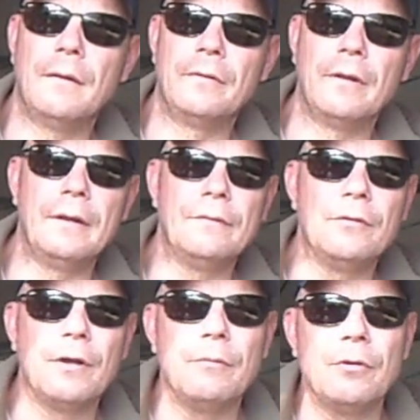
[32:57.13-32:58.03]
I don't
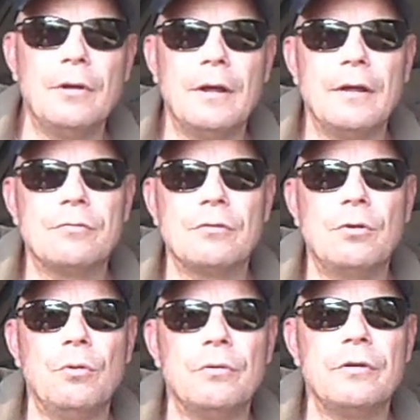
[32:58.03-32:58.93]
even know when I last
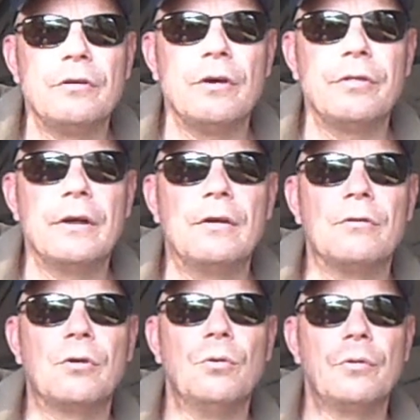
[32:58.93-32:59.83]
recorded you. I think I
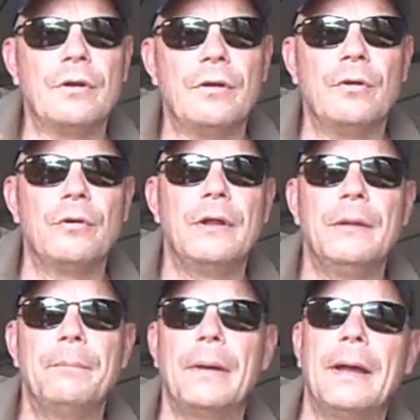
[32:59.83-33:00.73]
recorded a
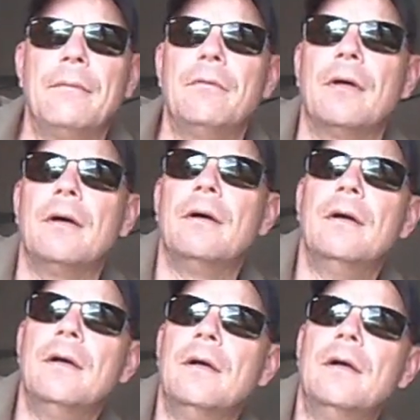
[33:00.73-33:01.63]
19 pounder,
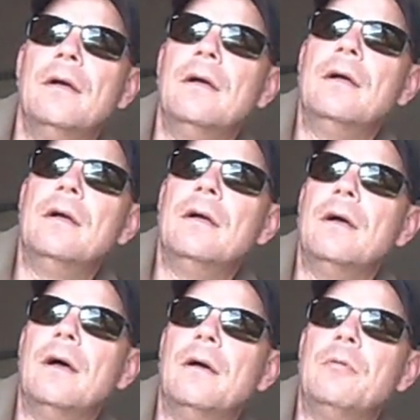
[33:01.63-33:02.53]

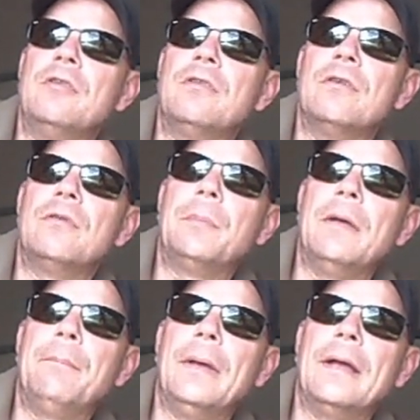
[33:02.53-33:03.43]
which looked a
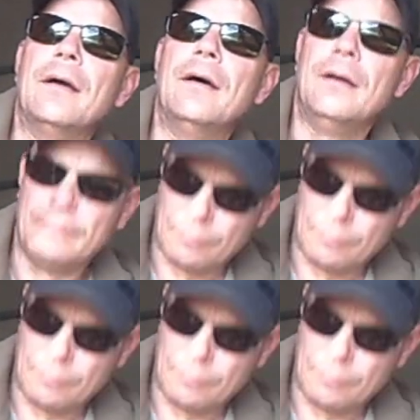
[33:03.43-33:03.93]
bit bigger.